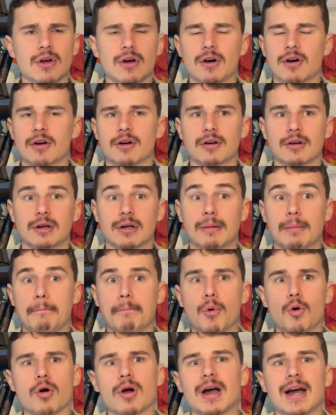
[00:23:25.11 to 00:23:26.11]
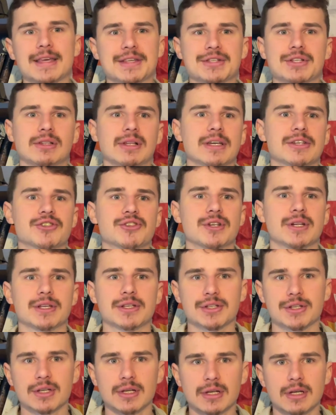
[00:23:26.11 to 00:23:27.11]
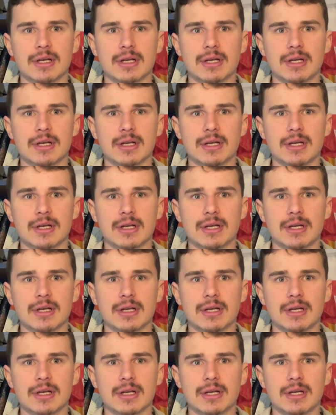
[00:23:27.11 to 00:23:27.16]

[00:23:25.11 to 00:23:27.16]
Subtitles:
are more isolationist.